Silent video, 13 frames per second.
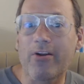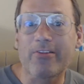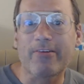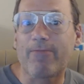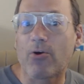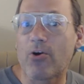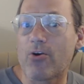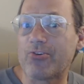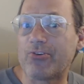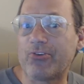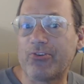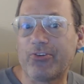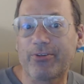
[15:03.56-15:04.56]
one of the
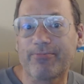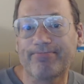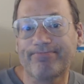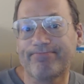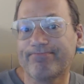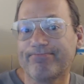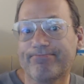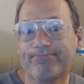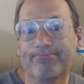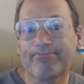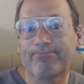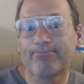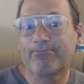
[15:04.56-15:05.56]
first
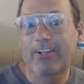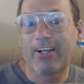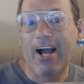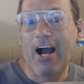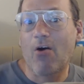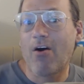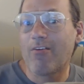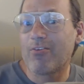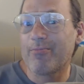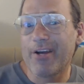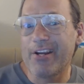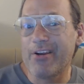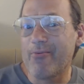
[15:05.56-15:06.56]

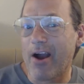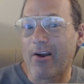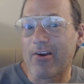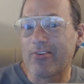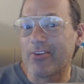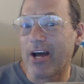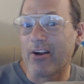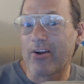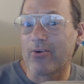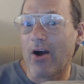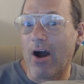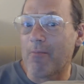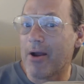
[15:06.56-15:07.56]
however many records. I
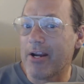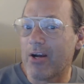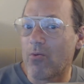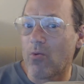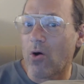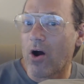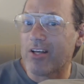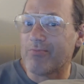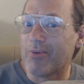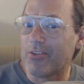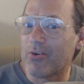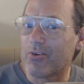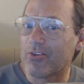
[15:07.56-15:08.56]
don't know how many it
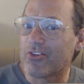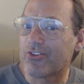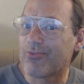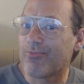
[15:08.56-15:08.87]
was, but there was a